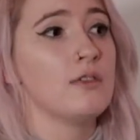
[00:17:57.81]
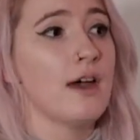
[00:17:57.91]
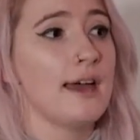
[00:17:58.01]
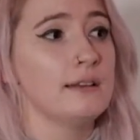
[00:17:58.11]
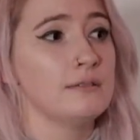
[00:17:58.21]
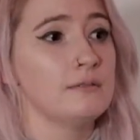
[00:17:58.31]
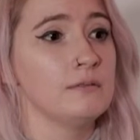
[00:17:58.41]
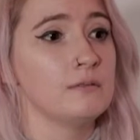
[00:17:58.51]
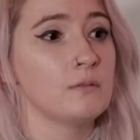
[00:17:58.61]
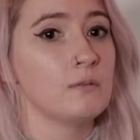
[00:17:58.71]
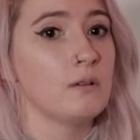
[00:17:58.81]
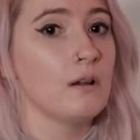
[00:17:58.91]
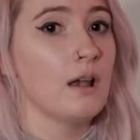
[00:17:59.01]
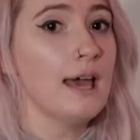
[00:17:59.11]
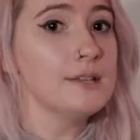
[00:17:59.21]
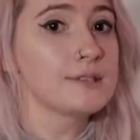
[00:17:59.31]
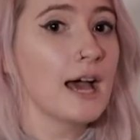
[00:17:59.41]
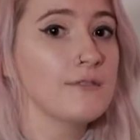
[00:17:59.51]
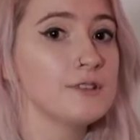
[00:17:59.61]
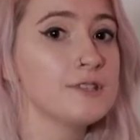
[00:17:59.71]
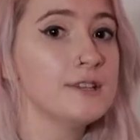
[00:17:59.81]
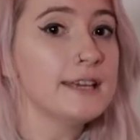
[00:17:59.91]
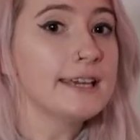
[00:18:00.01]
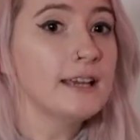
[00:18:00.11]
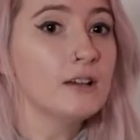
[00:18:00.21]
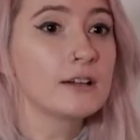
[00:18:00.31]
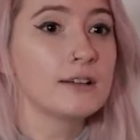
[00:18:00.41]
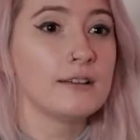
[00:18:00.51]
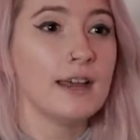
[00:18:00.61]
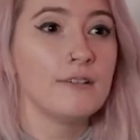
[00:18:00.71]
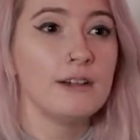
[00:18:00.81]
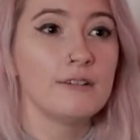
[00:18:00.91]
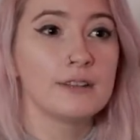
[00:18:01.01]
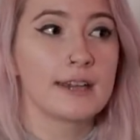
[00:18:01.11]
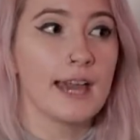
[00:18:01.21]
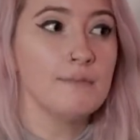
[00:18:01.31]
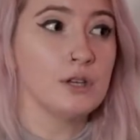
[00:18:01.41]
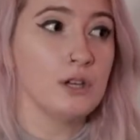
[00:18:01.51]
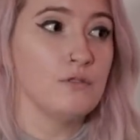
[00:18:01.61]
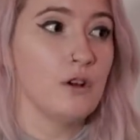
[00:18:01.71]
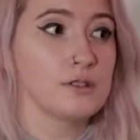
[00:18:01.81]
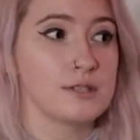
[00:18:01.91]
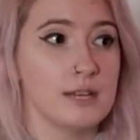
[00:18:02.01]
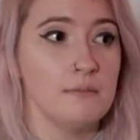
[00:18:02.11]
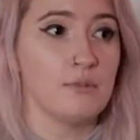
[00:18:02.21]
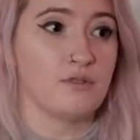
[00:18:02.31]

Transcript: then let's have a sneaky look at an area of the game that you've not seen